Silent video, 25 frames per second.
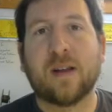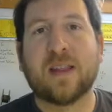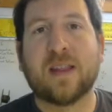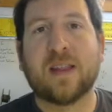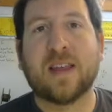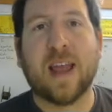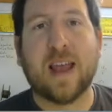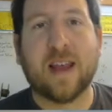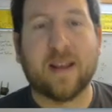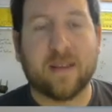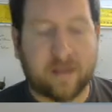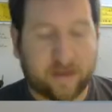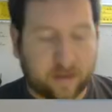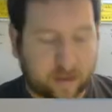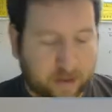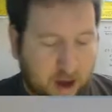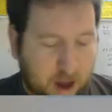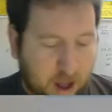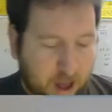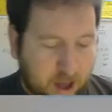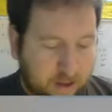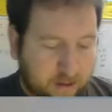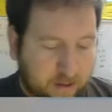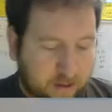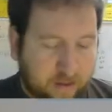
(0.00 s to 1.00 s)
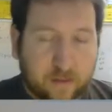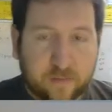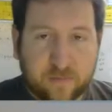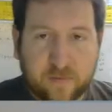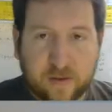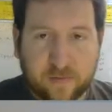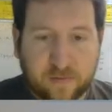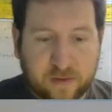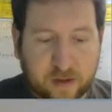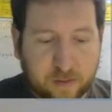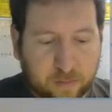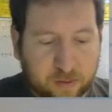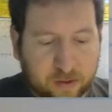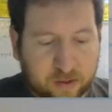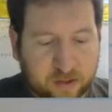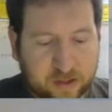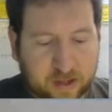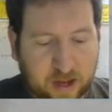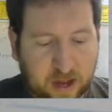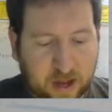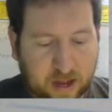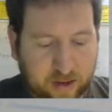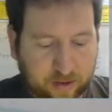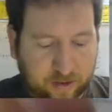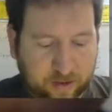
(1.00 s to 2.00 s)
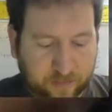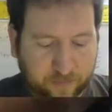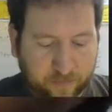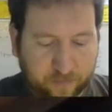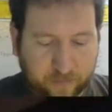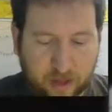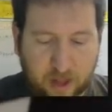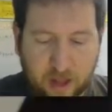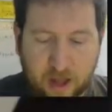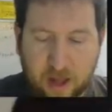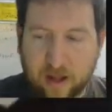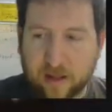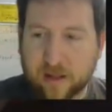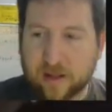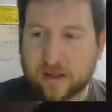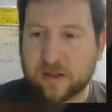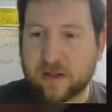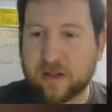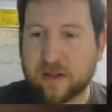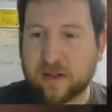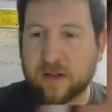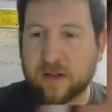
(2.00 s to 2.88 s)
the answer as 50%. Let's look